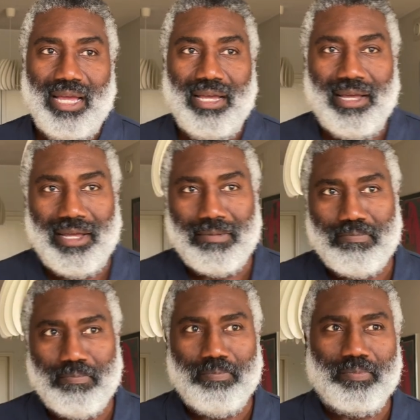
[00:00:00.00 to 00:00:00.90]

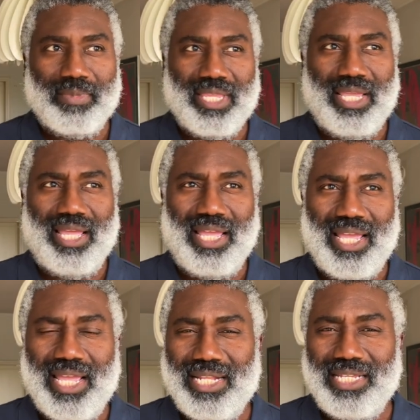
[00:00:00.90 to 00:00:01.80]

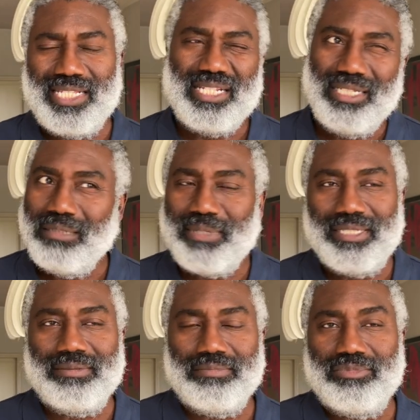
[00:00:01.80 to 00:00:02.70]
And it's a little
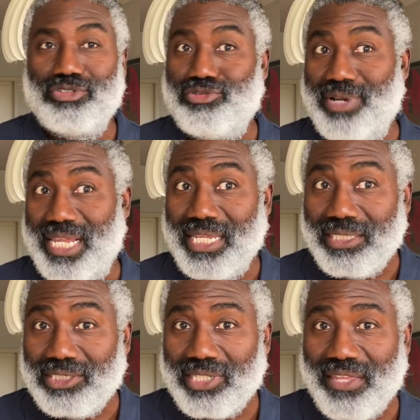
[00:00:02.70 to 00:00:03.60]
bit
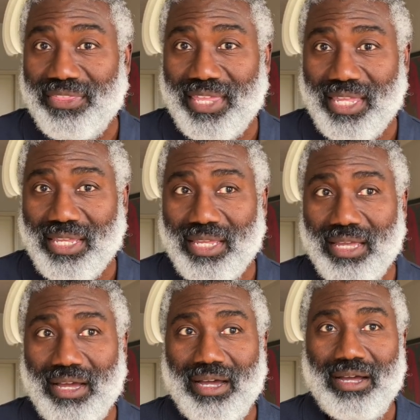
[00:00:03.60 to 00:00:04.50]
strange, I think.
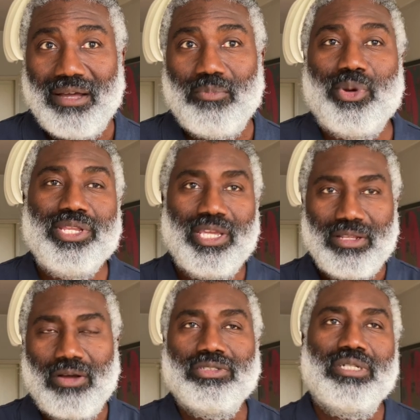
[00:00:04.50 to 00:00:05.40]

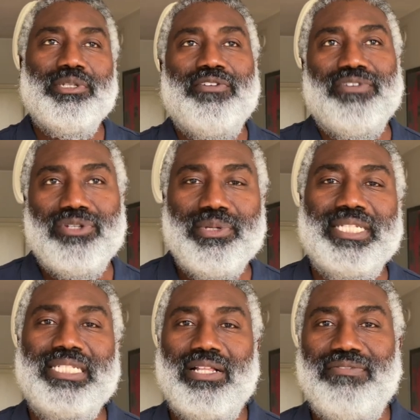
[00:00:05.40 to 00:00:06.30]
If you're doing
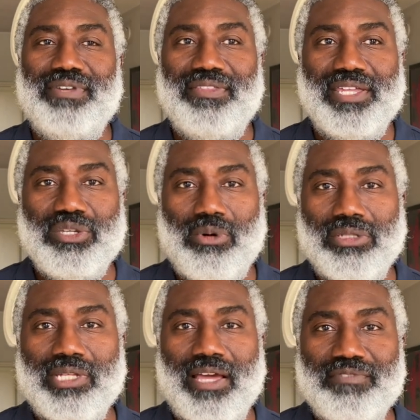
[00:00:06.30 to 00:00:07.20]
a selfie, then you
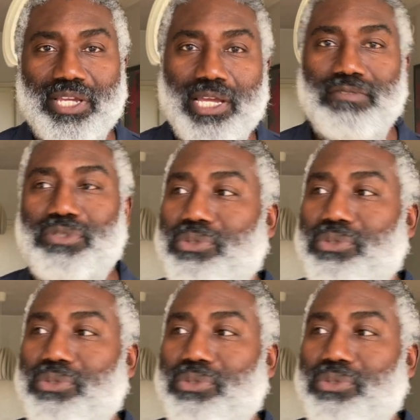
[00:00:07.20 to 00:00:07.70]
also have to kind of do